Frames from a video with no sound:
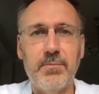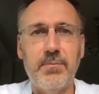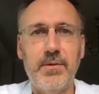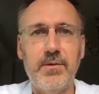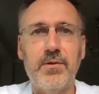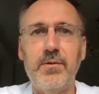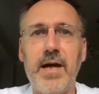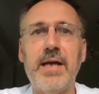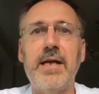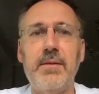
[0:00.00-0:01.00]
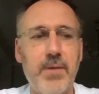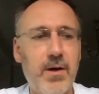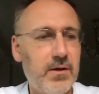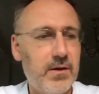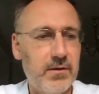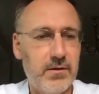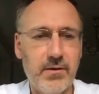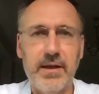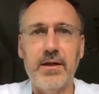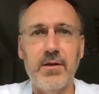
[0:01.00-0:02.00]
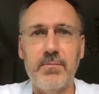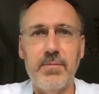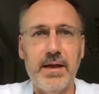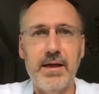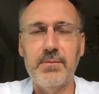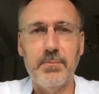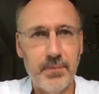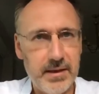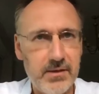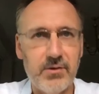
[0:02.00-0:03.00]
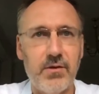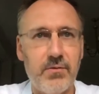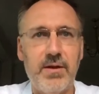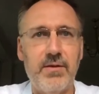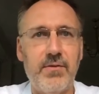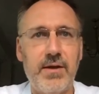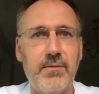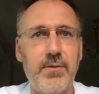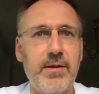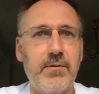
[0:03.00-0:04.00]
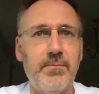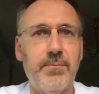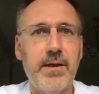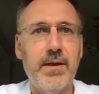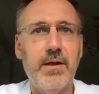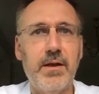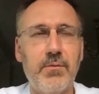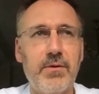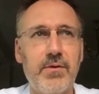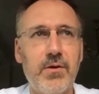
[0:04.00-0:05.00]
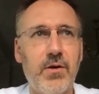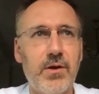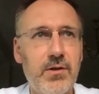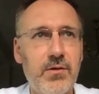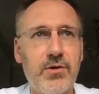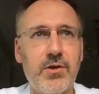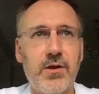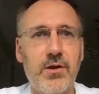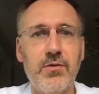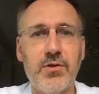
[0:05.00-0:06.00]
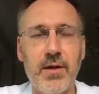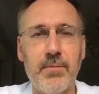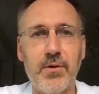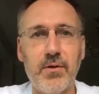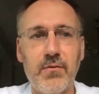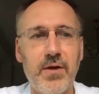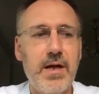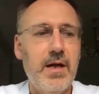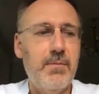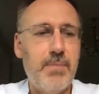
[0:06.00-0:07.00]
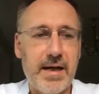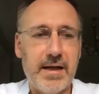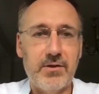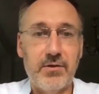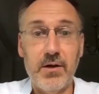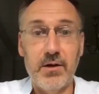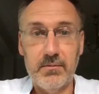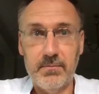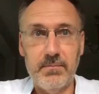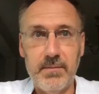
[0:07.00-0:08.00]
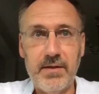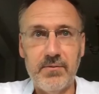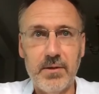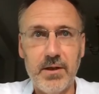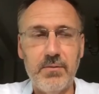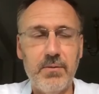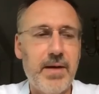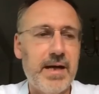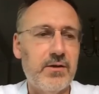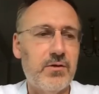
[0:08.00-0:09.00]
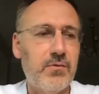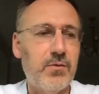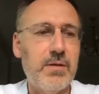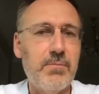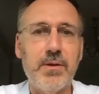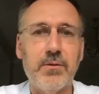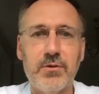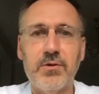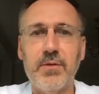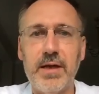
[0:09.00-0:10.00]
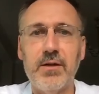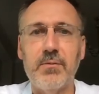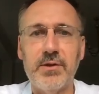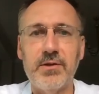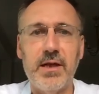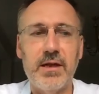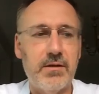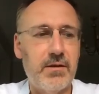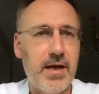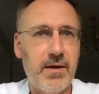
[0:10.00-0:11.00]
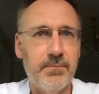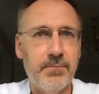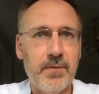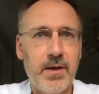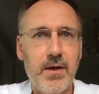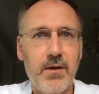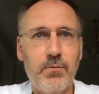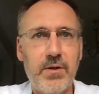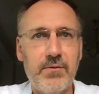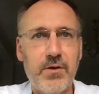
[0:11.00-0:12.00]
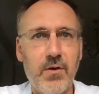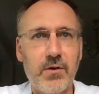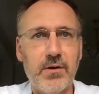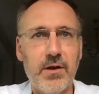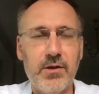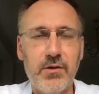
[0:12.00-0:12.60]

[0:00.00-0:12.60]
to any market looking at open banking is, please don't reinvent the wheel. You know, we've got a huge number of banks who are, many of them global banks, who've already built to a common standard now. We've got a huge